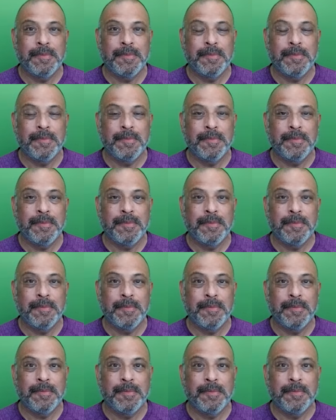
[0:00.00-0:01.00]

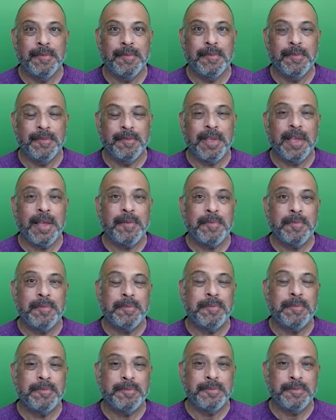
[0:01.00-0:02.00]

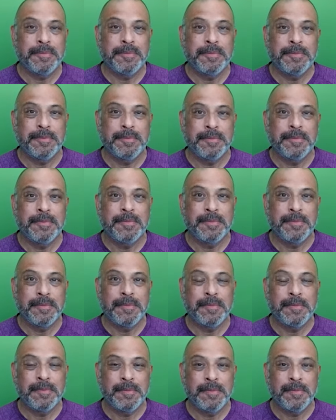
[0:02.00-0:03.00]

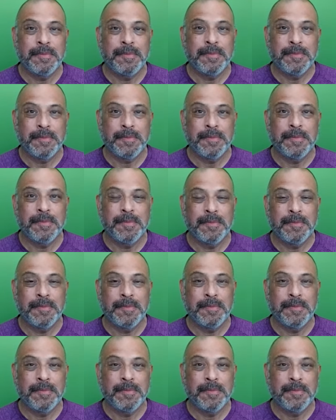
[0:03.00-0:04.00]

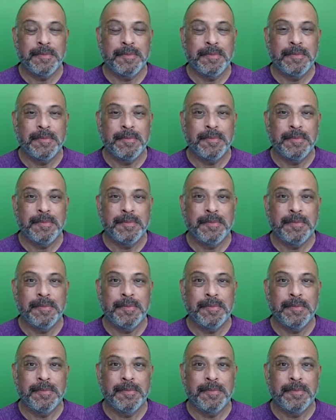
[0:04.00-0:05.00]

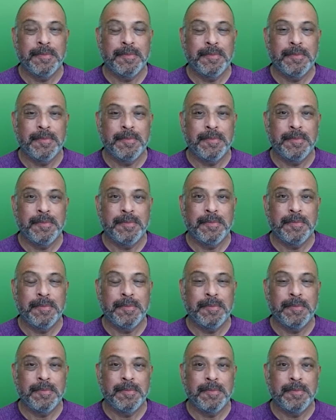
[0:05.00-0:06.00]

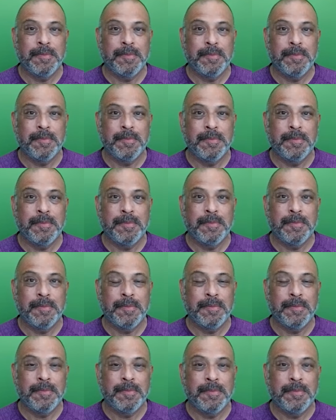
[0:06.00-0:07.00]

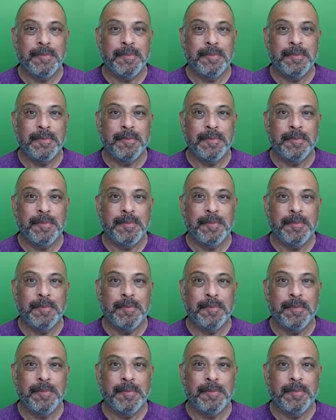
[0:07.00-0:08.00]
This person isn't speaking.